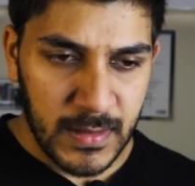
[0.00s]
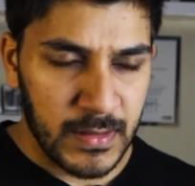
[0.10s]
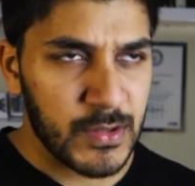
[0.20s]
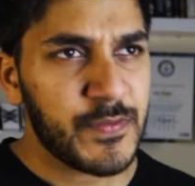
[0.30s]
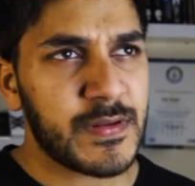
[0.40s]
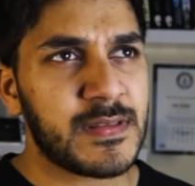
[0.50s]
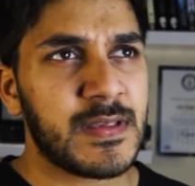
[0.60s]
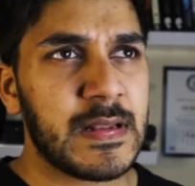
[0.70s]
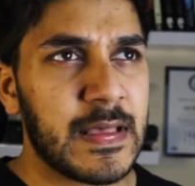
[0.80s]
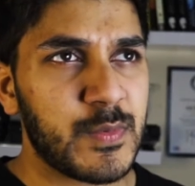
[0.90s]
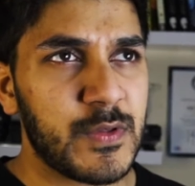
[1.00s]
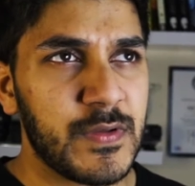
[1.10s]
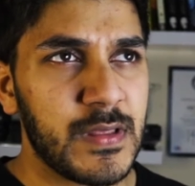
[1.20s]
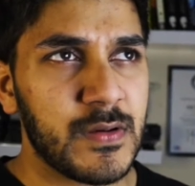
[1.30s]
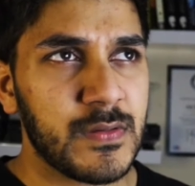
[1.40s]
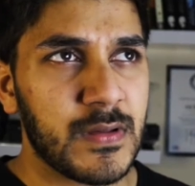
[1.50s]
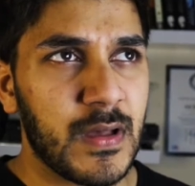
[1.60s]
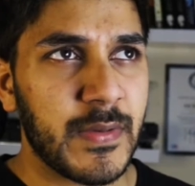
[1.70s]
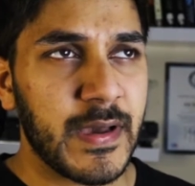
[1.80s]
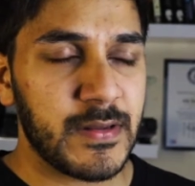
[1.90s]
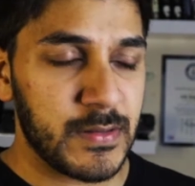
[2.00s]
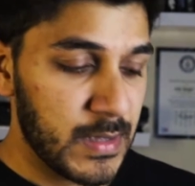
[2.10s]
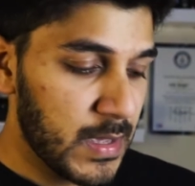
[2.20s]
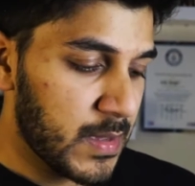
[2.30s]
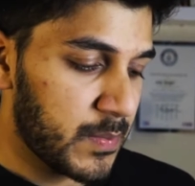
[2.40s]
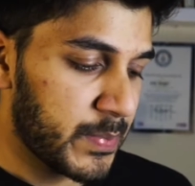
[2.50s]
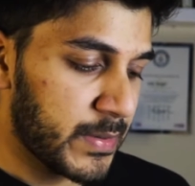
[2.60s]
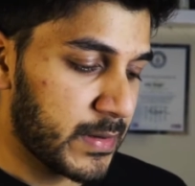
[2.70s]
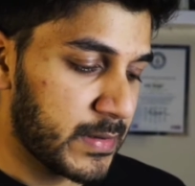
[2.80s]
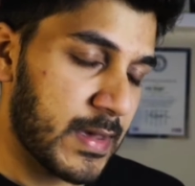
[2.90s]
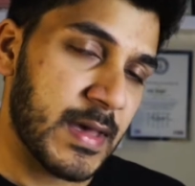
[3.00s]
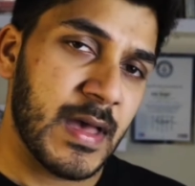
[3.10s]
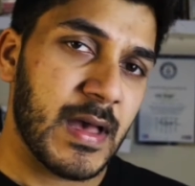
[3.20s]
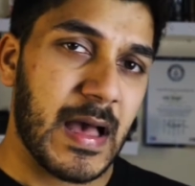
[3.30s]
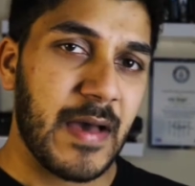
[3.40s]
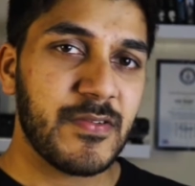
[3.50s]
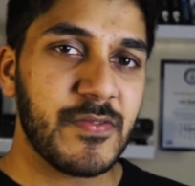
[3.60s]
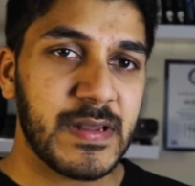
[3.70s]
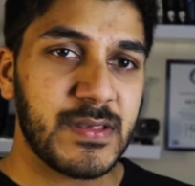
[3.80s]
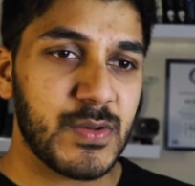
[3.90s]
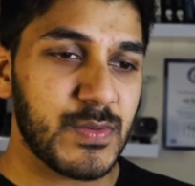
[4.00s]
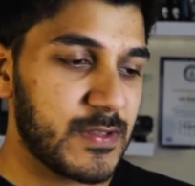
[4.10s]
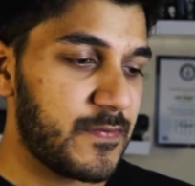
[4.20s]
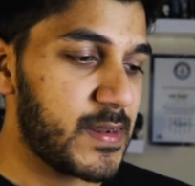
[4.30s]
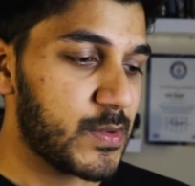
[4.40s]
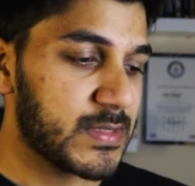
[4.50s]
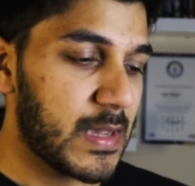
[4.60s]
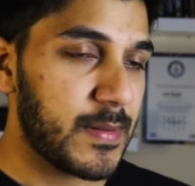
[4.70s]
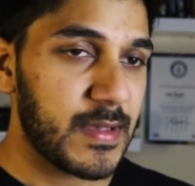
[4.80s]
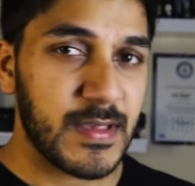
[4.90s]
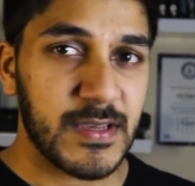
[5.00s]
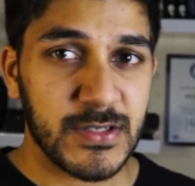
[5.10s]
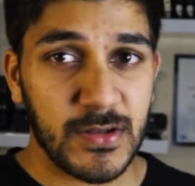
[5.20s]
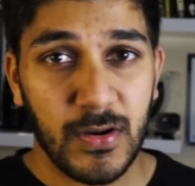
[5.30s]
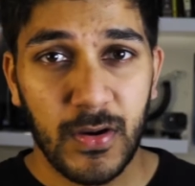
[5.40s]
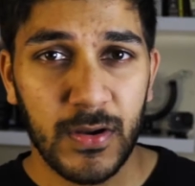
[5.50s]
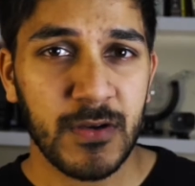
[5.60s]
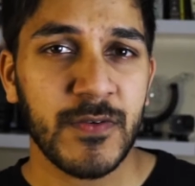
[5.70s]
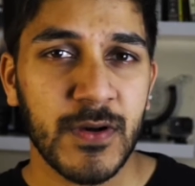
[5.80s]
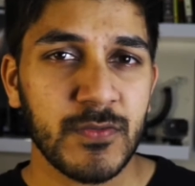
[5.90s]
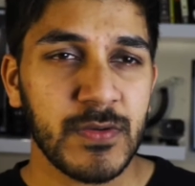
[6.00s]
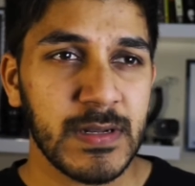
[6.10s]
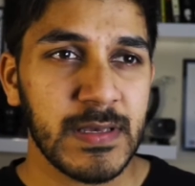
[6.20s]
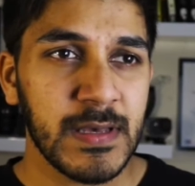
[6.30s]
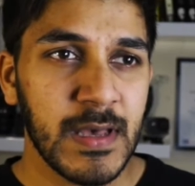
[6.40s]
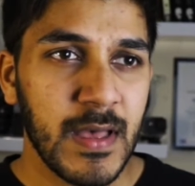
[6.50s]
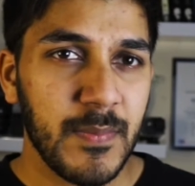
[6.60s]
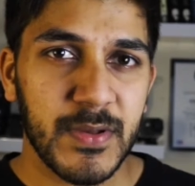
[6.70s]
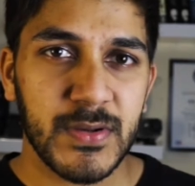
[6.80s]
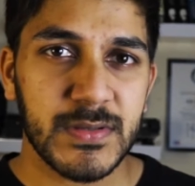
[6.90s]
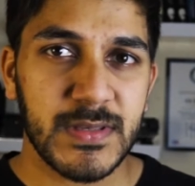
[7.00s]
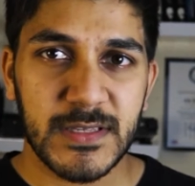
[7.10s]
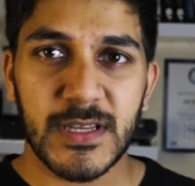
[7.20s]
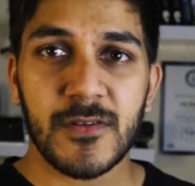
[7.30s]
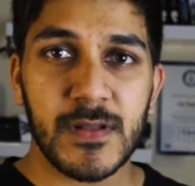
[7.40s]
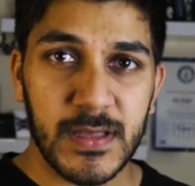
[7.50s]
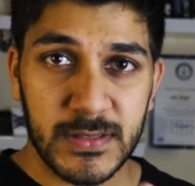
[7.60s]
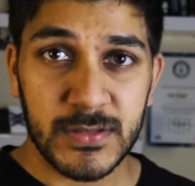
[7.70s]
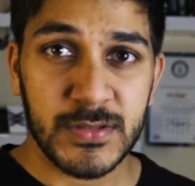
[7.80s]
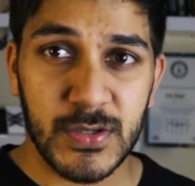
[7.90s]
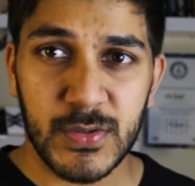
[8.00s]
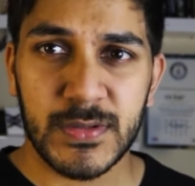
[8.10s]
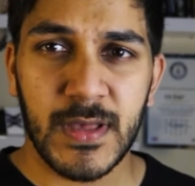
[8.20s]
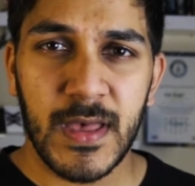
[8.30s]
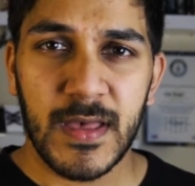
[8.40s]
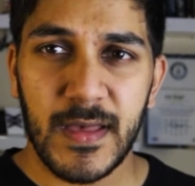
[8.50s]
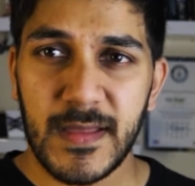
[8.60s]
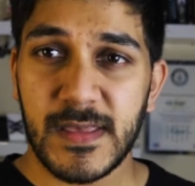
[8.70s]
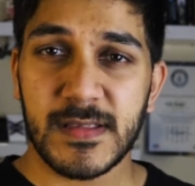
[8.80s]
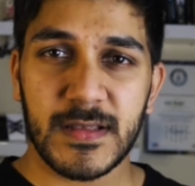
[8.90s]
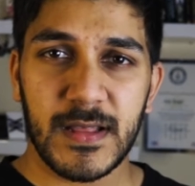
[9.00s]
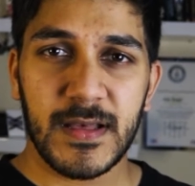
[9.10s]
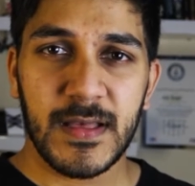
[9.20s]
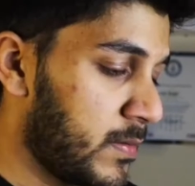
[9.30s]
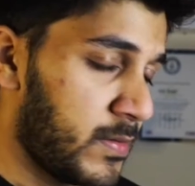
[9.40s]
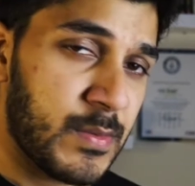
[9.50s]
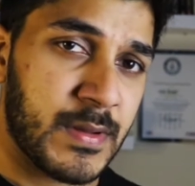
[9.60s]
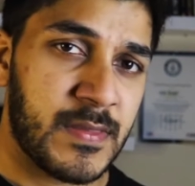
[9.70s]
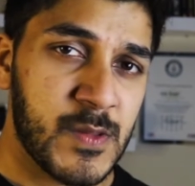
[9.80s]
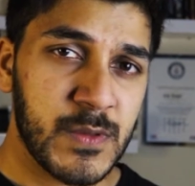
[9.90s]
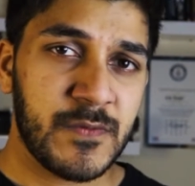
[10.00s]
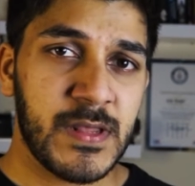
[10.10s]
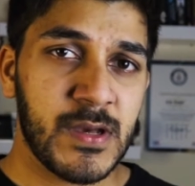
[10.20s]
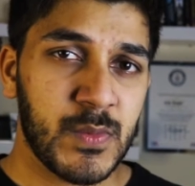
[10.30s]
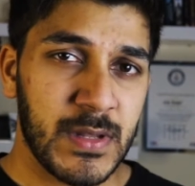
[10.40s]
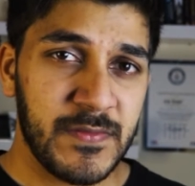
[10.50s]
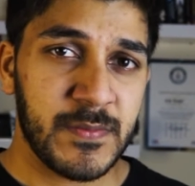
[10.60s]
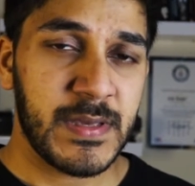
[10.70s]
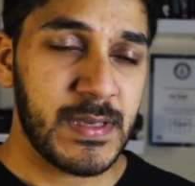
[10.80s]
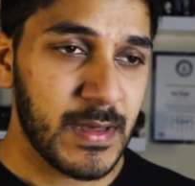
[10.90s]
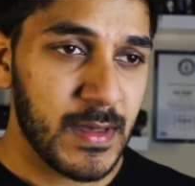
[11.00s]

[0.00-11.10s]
I don't know if I did say in last week's video, I might have done, but yeah, I haven't really used the video stabilization on a phone really, because generally I just use a DSLR. So you know what, this week's video will even be